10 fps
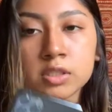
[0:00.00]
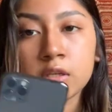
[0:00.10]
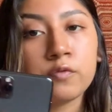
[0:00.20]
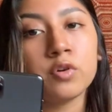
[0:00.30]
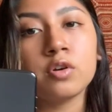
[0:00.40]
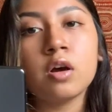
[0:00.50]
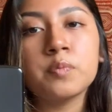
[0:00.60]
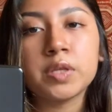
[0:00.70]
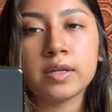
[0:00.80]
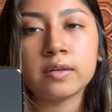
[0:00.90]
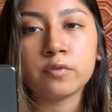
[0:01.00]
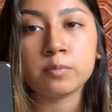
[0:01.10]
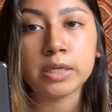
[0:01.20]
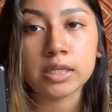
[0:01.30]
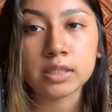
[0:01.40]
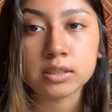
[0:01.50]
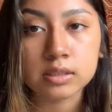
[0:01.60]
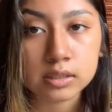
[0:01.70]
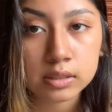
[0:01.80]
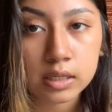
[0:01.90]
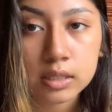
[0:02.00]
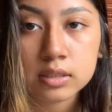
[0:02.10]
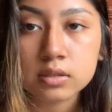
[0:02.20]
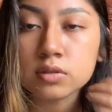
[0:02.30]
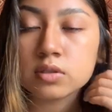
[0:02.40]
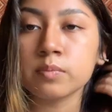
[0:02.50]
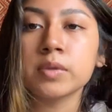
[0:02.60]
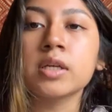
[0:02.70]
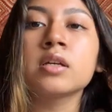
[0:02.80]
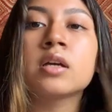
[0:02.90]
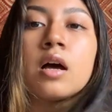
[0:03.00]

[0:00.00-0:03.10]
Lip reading: If you're updating from like a 6S or something,